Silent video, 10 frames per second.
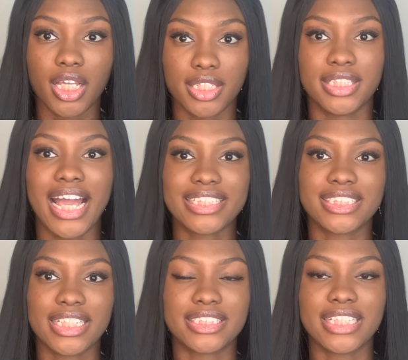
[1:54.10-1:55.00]
that
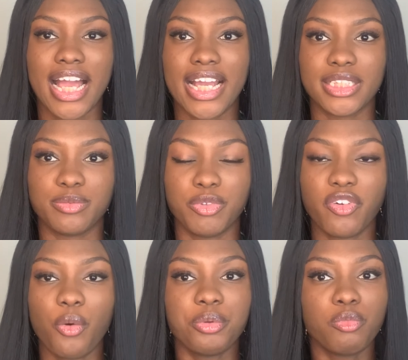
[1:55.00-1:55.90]
aside,
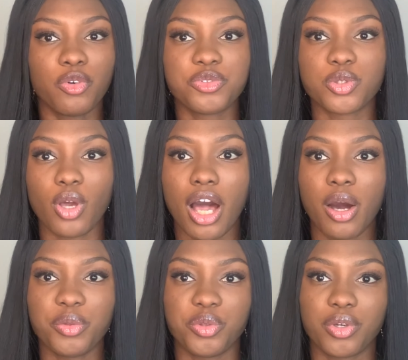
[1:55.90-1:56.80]
before we move to how
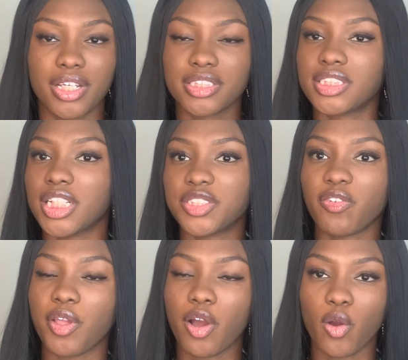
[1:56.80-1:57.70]
you can search
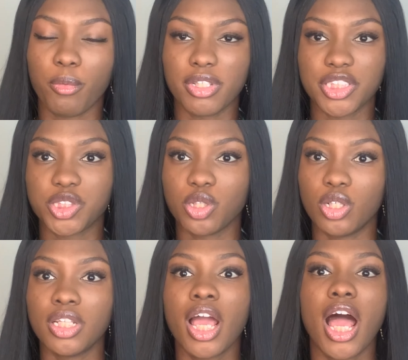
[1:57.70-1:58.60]
for your
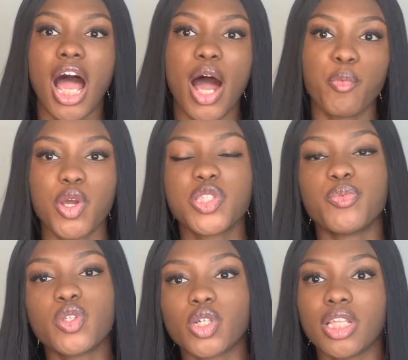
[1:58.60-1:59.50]
accommodation, I'm going to be
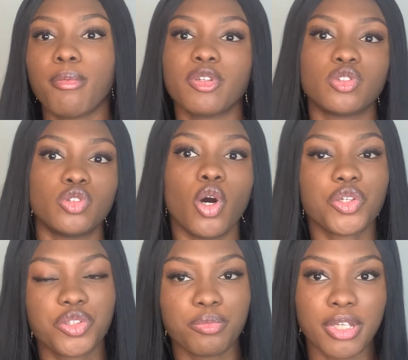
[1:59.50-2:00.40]
talking about
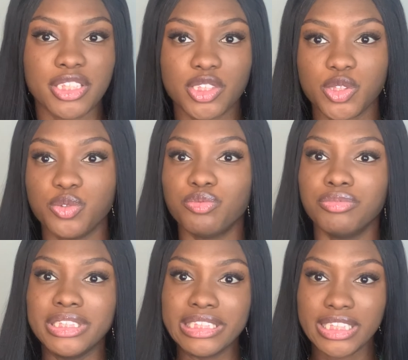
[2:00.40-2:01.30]
documents you
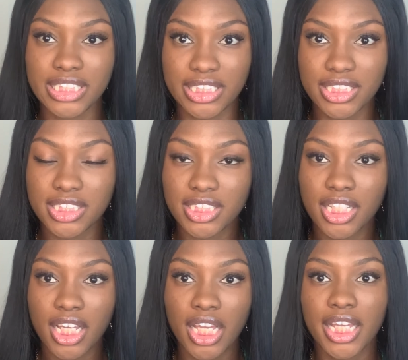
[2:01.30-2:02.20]
need
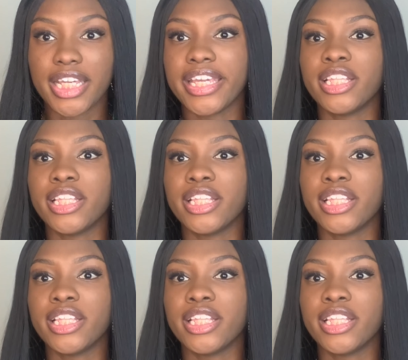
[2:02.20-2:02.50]
in